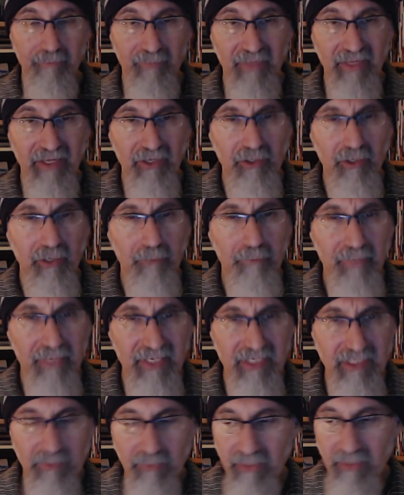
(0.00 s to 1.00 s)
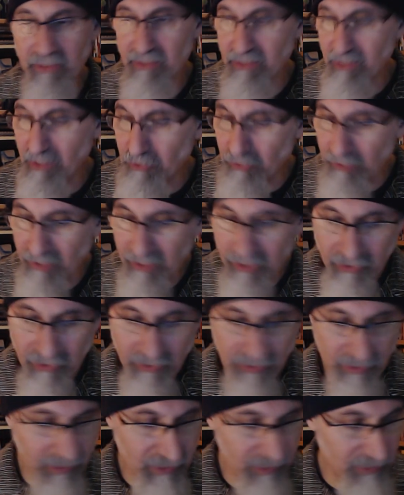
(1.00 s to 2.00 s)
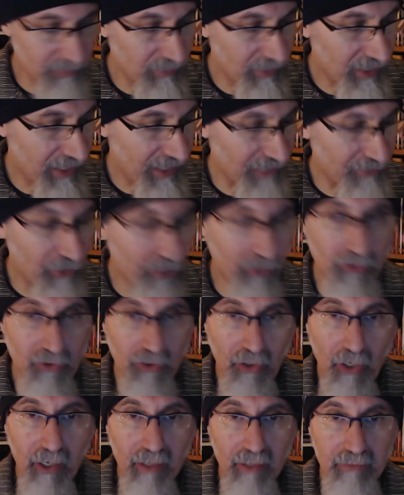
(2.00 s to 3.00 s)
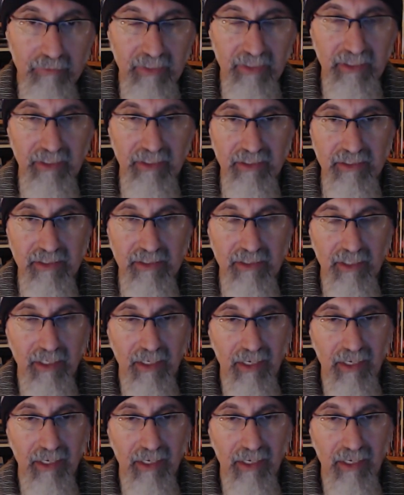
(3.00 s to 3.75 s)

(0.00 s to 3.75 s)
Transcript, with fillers: And I got pissed because the education system had not taught me this.